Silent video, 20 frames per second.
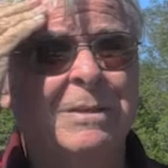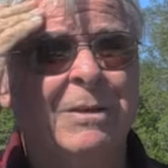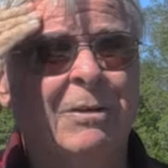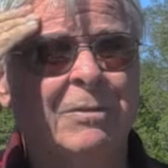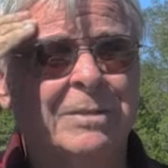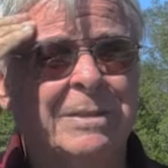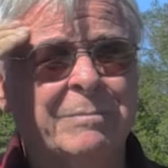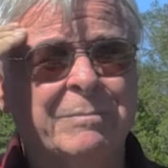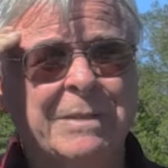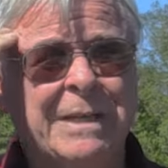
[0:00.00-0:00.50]

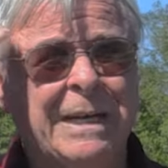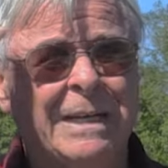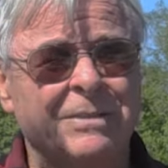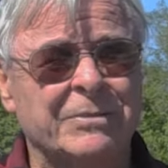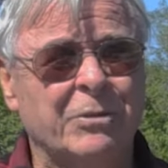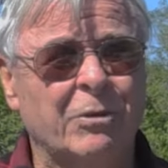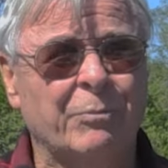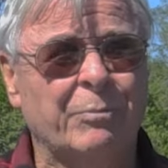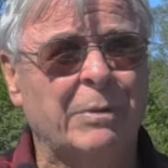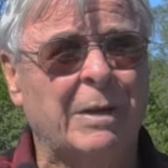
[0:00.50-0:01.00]
cause them guys
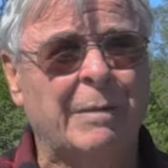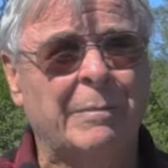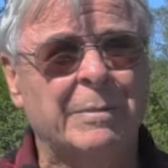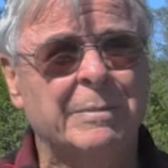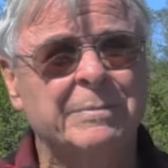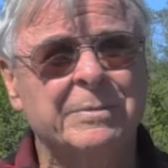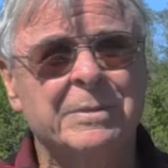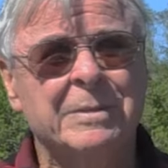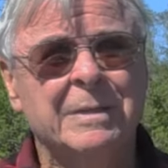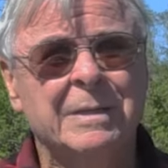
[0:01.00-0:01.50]
no
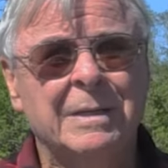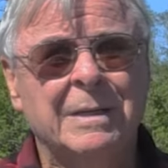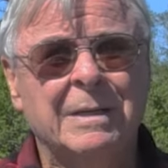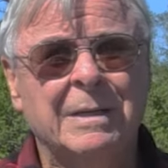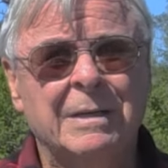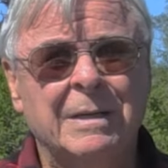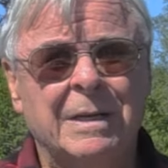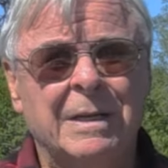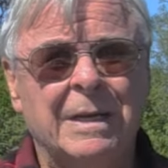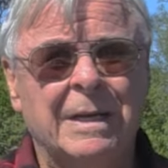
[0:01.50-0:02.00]
problems.
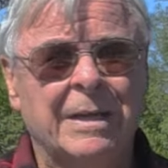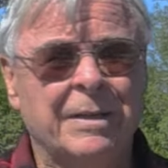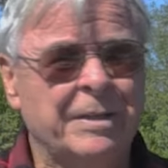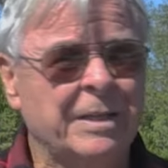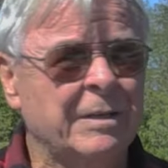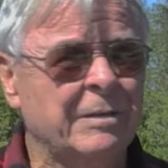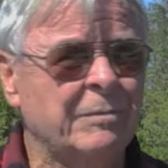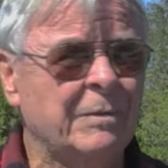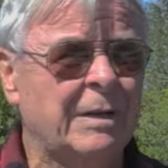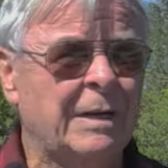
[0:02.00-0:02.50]
And
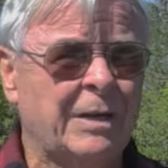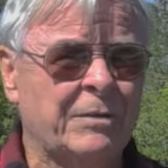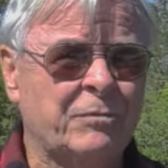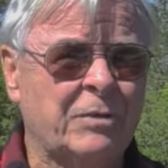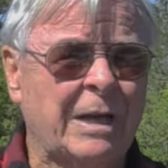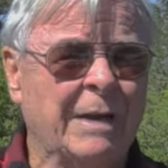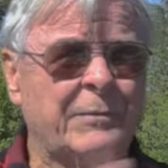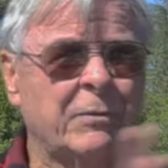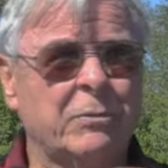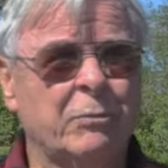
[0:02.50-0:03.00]
then I
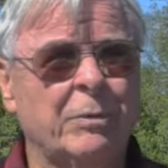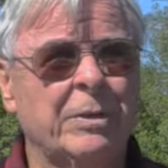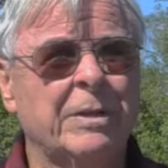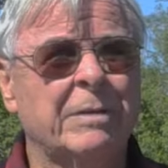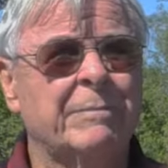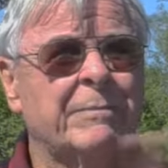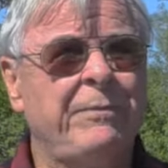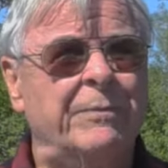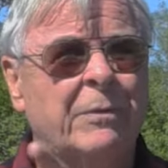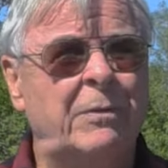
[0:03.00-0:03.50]
traveled with
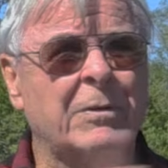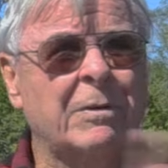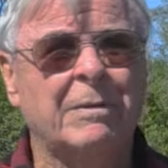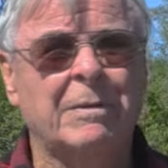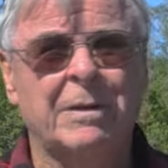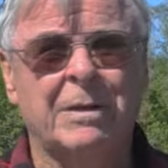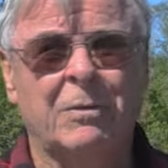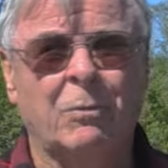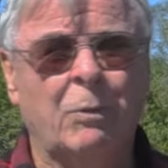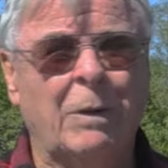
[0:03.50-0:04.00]
them for
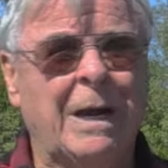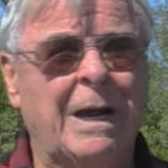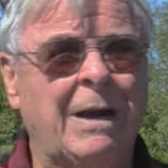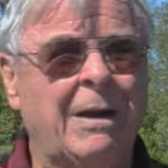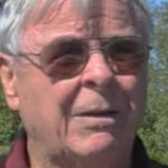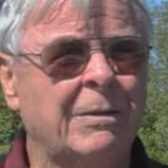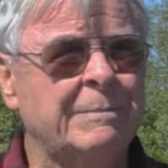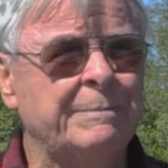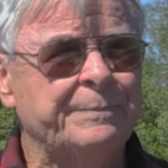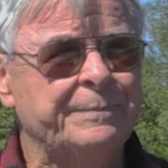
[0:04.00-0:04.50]
a
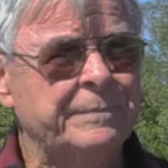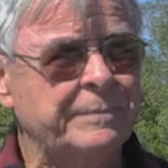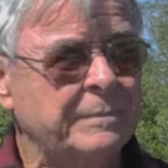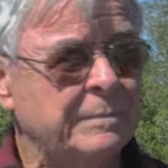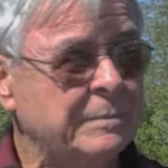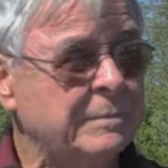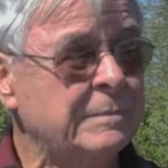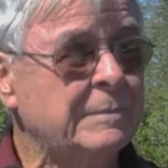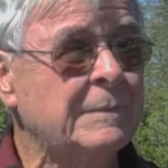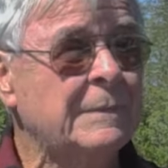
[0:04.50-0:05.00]
while.
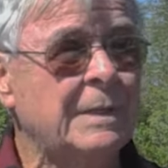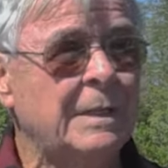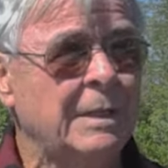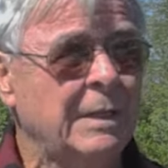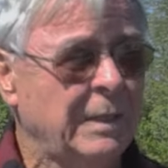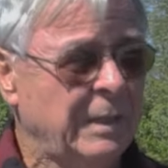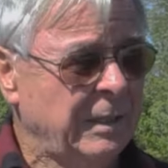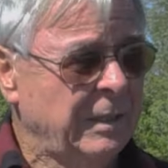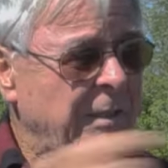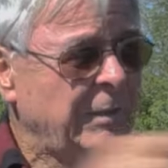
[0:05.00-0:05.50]

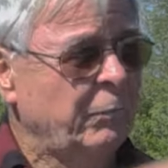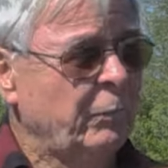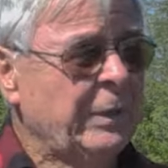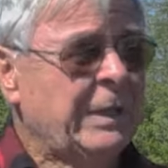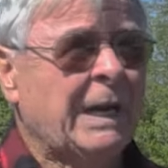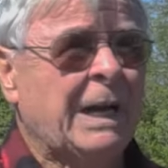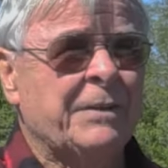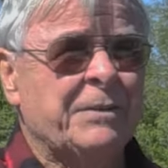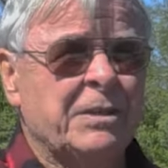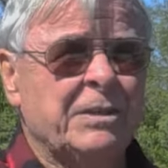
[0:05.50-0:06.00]
We
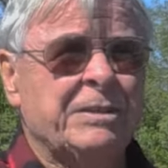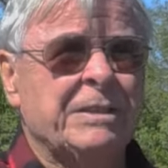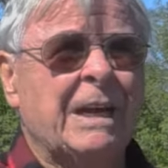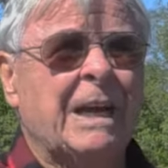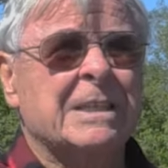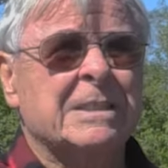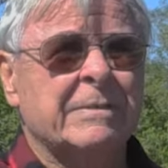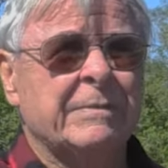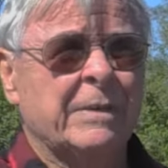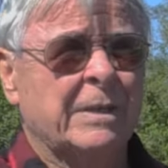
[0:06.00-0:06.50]
got to
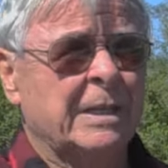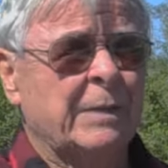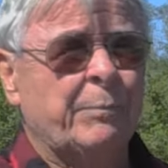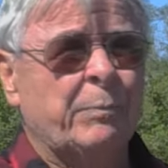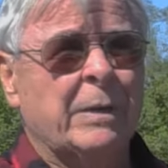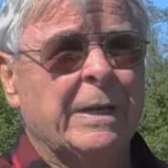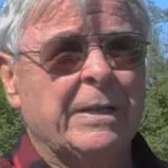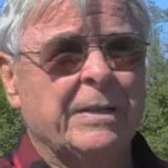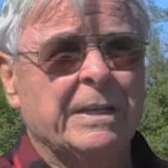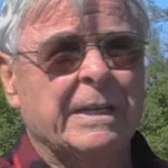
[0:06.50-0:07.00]
Jacksonville. They're
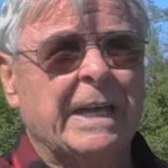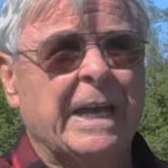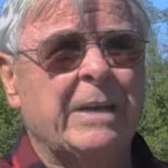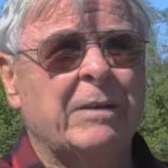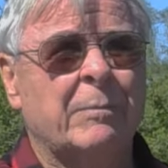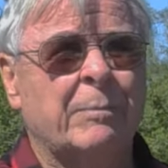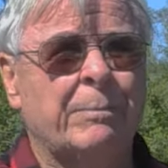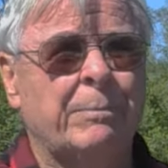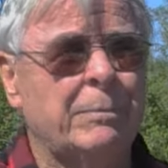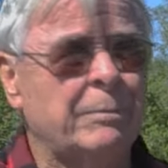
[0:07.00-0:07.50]
playing the
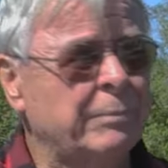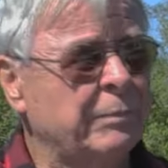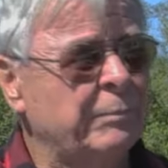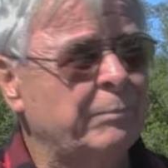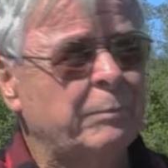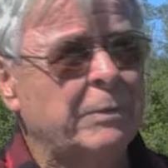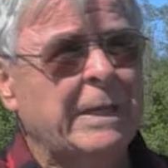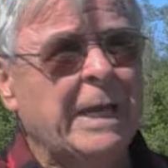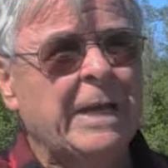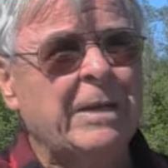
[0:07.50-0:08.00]

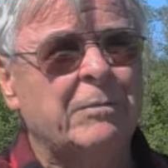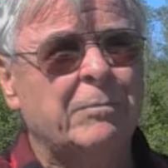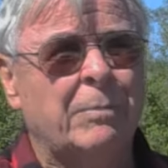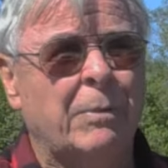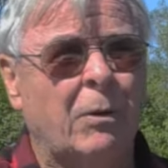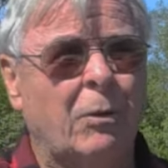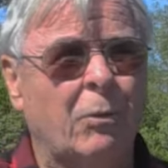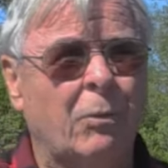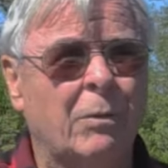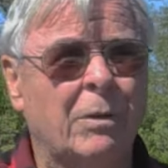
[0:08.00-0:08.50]
Gator
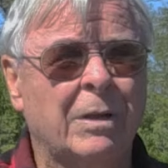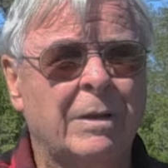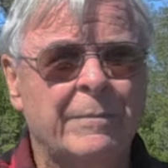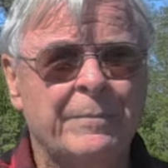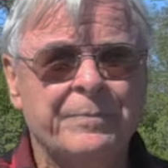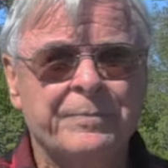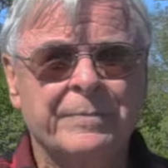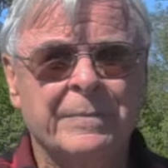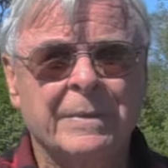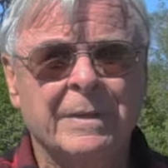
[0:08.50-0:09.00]
Bowl,
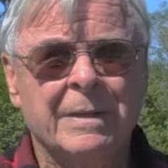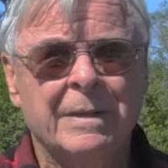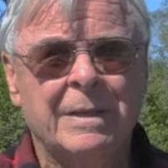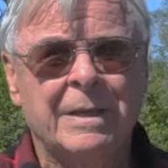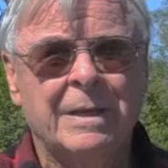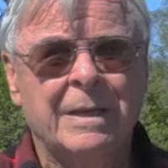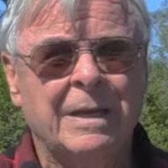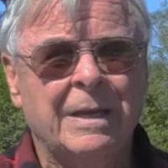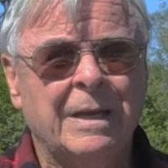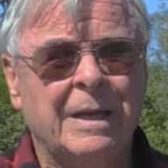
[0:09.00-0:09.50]

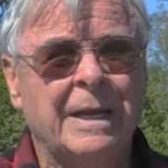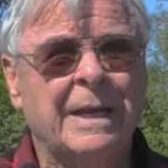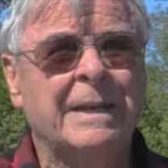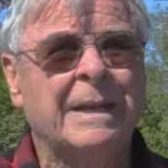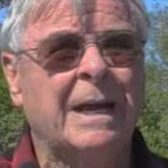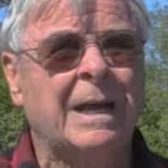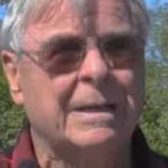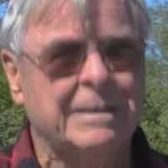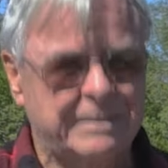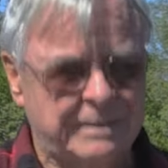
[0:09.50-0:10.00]

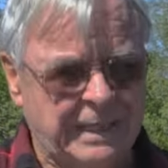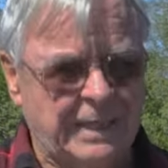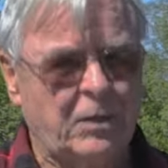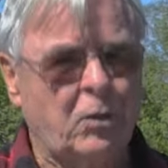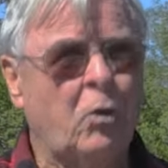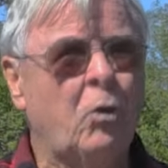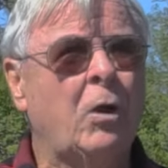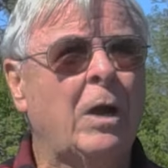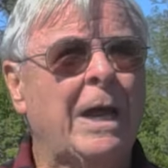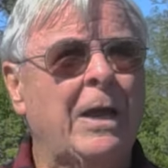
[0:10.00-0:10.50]
and I stayed
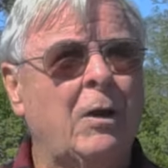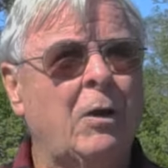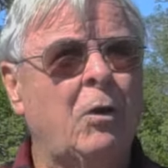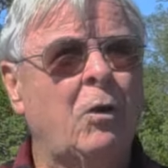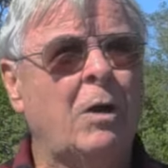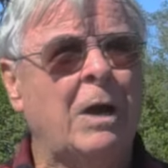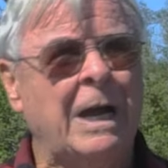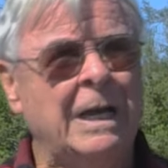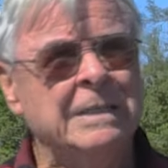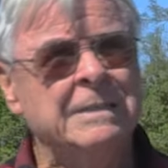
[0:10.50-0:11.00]

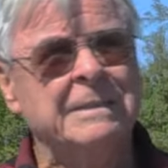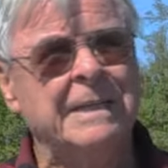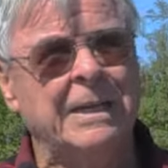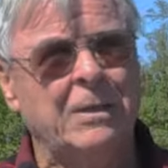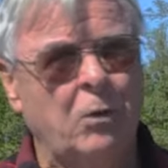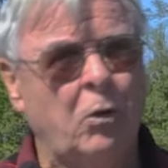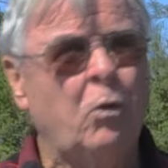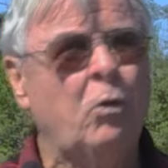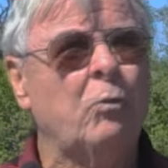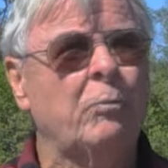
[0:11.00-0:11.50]

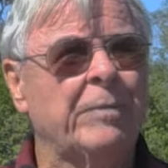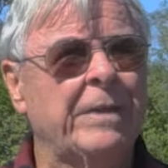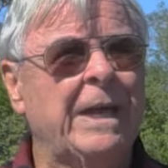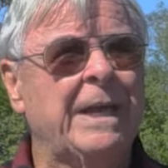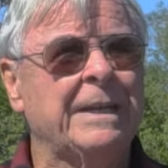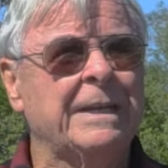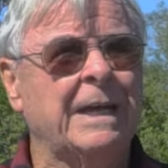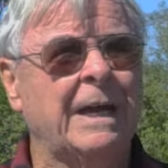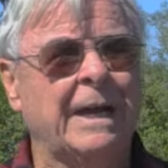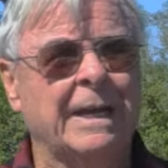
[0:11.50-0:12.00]
home
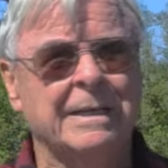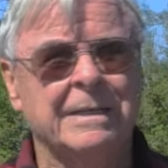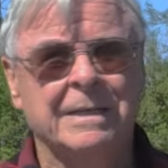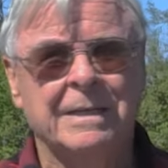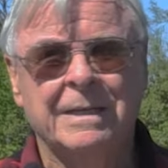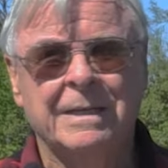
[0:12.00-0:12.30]
that night.